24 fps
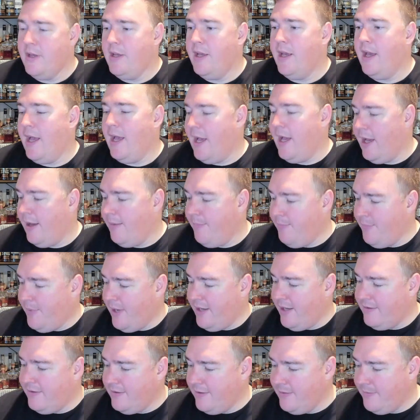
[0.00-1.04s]

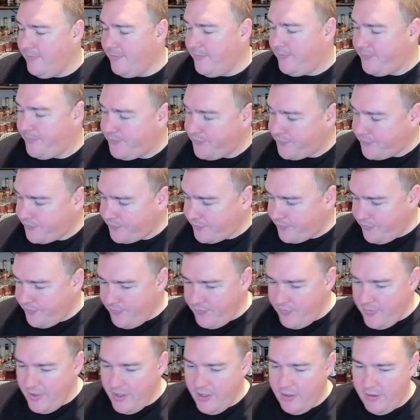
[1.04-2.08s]
But
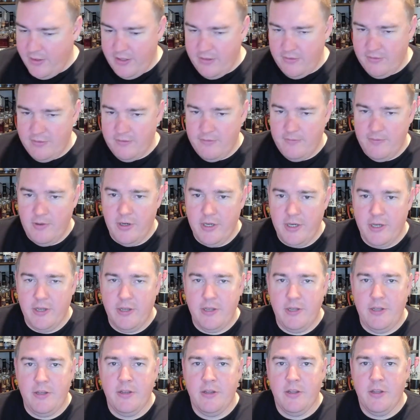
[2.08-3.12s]
this, very
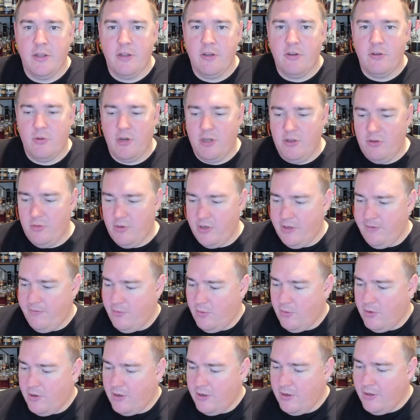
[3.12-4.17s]
good.
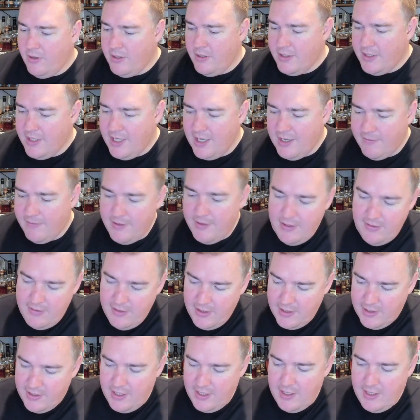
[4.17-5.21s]
2024 King of
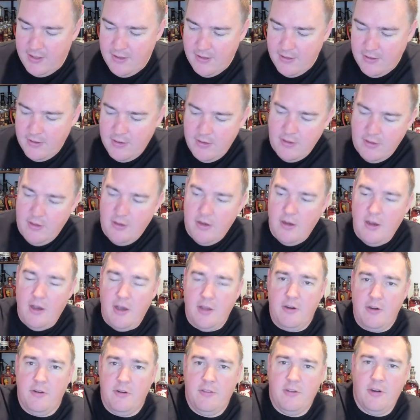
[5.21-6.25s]
Kentucky,
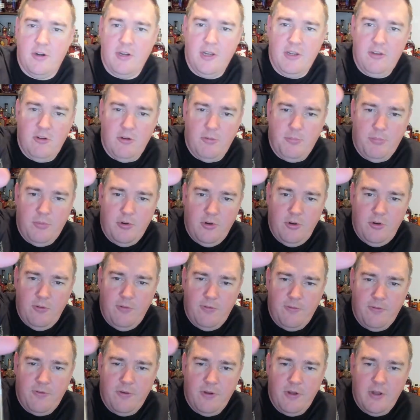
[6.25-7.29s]
132
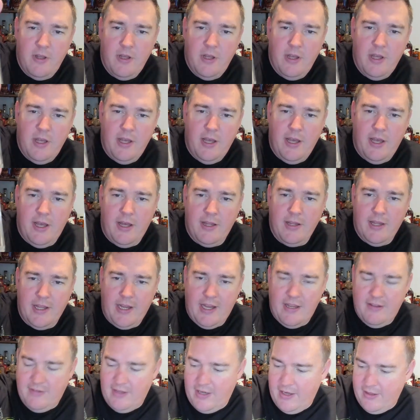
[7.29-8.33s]
proof. Like I
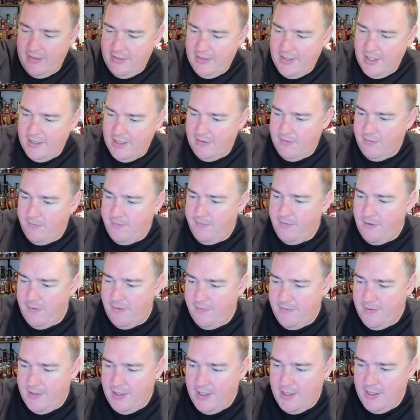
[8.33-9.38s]
said, I think it's
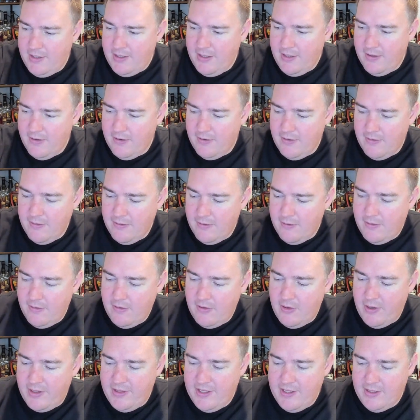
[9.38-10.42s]
15 year. No,
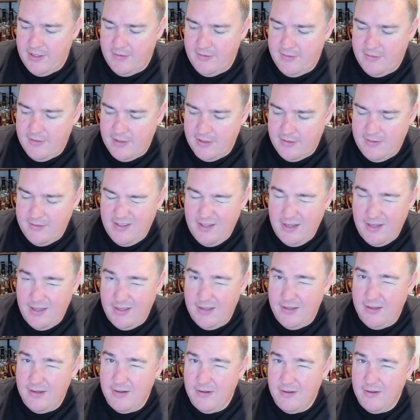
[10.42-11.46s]
I think it's 16
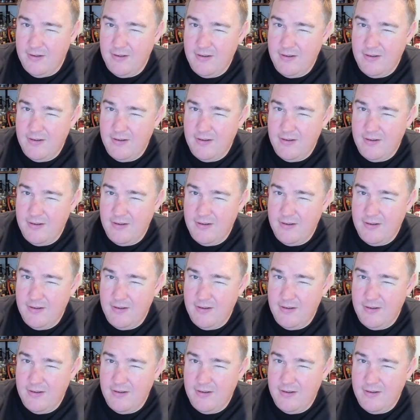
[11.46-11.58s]
year.